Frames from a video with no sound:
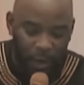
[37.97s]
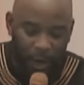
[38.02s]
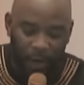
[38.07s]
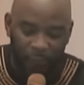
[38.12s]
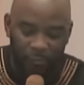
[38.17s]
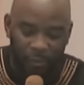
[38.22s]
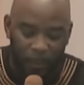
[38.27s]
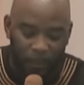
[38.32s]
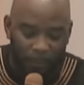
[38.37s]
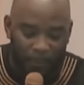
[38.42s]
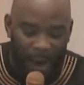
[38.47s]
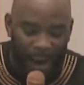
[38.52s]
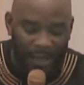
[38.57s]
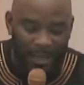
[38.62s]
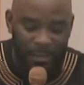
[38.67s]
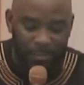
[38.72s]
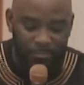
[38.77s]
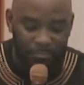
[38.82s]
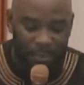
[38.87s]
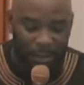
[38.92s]
of the
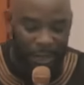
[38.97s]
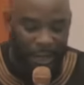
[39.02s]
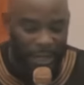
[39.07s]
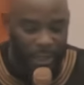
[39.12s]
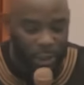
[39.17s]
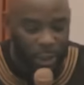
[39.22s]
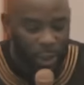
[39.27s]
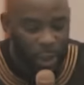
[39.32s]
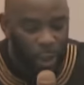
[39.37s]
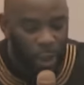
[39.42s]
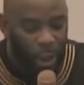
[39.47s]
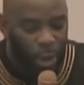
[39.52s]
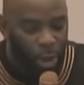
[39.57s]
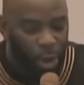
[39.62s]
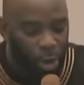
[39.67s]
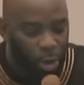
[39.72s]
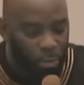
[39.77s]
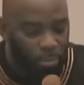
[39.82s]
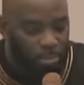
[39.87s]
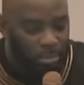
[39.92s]
mighty men
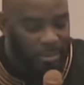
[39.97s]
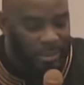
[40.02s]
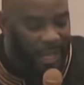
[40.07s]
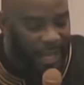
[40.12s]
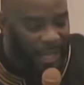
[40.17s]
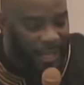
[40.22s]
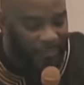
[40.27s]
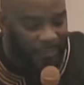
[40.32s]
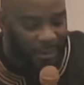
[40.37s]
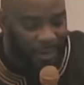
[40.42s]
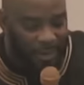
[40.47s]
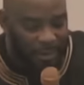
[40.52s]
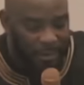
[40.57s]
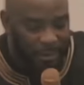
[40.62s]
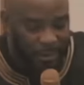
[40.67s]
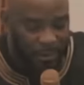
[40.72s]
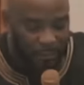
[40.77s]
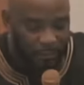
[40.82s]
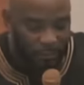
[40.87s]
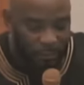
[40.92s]
whom
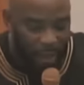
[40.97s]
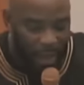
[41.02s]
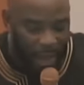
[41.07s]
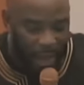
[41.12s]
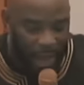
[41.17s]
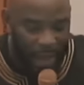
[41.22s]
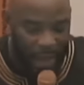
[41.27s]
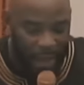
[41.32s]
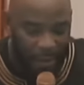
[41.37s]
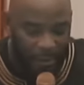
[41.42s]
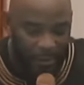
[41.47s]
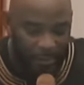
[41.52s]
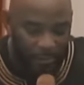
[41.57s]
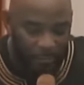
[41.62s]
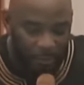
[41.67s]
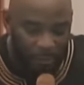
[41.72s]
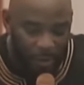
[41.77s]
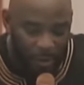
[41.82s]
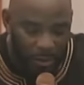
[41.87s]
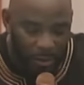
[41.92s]
David had.
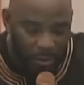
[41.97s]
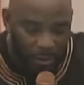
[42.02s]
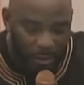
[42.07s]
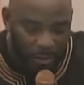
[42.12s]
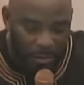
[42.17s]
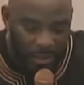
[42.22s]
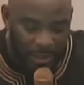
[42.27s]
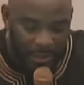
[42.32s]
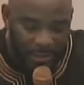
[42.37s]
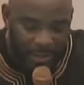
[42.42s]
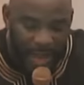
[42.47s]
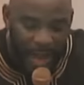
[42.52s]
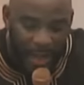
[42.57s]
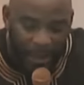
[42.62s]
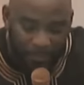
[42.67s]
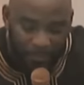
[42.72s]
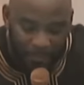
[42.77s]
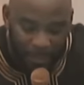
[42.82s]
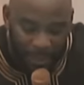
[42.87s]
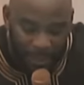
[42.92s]
The
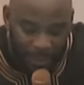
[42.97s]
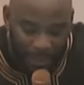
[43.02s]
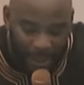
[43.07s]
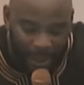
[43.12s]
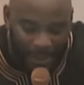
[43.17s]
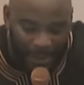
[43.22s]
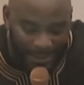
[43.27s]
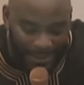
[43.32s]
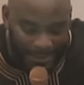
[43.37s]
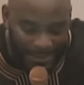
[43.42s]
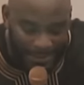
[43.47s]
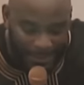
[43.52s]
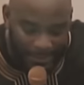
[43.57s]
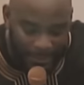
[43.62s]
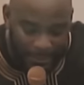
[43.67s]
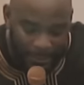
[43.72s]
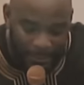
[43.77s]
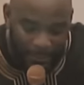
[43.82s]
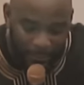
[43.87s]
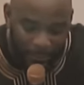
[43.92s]
Tachmonite
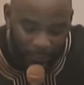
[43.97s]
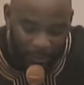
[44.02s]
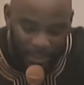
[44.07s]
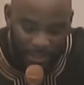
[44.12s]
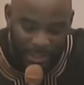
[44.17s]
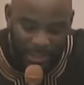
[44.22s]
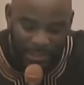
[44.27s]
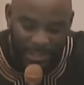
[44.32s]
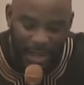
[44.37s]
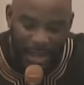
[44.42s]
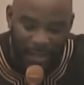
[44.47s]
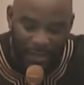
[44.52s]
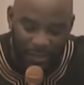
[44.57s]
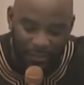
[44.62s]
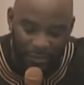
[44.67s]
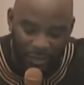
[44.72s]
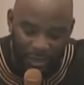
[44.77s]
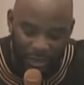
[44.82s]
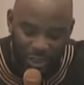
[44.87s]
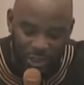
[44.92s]
that sat
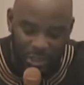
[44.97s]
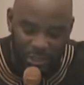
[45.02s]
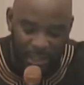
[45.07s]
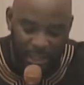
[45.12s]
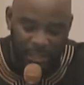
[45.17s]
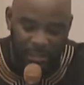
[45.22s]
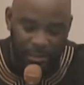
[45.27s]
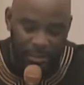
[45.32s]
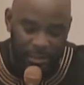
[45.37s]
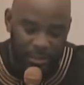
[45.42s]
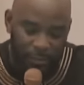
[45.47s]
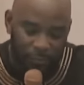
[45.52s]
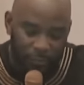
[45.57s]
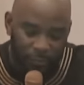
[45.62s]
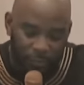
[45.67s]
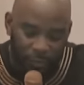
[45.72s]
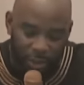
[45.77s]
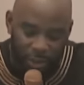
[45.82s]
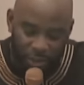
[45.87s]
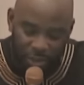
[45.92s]
in the seat,
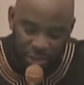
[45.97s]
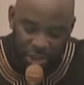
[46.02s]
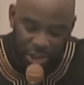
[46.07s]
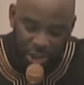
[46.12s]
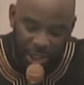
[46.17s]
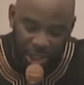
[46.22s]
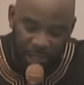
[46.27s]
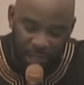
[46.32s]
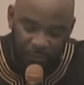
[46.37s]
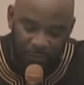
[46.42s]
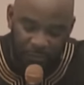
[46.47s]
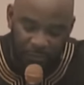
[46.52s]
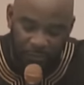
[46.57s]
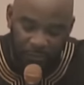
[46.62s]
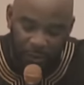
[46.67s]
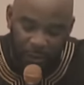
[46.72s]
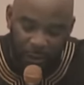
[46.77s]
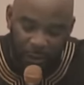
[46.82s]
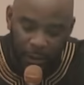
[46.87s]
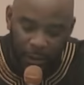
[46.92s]

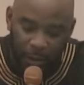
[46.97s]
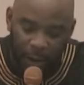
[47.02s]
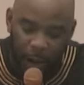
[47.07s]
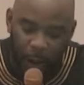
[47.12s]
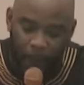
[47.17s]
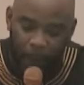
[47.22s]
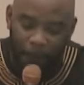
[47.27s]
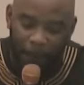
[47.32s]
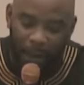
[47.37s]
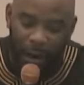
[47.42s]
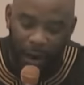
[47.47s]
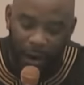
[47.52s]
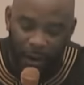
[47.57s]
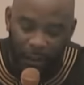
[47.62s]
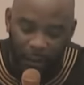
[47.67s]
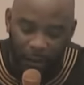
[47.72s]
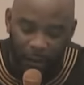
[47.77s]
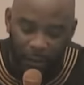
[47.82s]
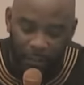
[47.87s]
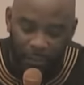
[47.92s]
chief
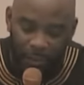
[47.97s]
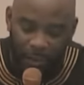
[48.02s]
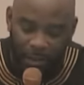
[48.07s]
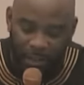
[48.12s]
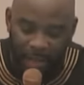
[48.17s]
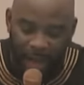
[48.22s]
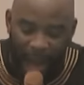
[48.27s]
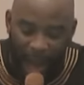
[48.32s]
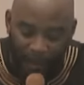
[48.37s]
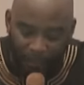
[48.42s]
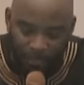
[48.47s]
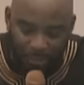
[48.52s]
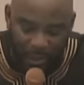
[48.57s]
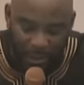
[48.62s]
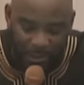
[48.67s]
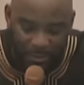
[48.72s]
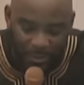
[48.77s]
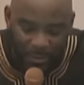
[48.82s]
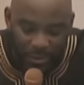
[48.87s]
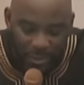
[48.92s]
among the
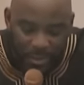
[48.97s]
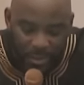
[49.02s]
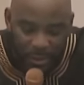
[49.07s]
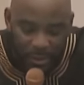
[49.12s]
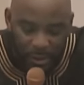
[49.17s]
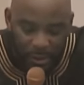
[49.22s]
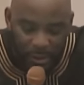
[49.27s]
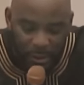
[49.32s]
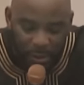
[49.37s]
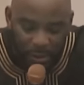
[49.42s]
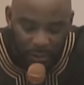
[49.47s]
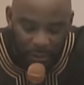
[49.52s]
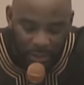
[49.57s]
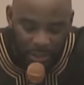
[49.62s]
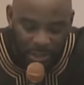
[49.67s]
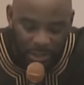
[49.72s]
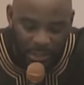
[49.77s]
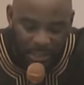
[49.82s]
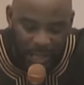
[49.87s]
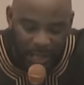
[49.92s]
captains. The
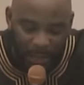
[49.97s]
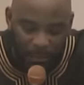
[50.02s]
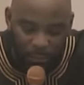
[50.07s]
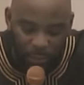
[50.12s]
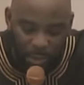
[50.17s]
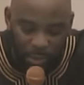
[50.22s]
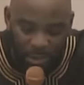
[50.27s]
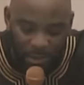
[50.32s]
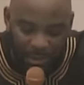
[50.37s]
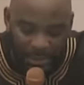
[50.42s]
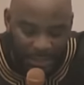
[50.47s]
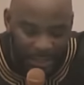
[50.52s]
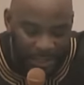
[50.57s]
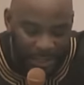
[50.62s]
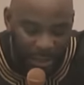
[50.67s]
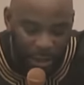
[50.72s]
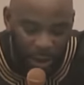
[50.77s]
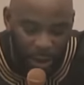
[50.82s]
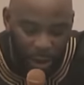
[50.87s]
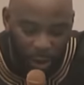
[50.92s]
same was
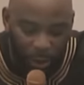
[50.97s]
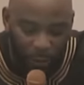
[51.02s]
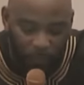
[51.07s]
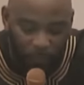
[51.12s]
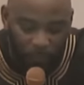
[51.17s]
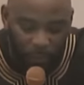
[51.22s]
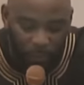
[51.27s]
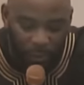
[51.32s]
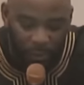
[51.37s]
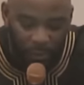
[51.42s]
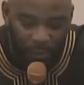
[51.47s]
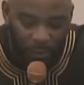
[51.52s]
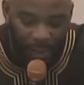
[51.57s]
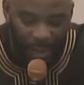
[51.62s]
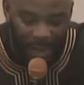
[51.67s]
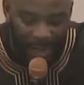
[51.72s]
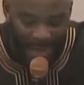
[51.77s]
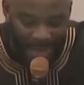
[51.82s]
Adino, the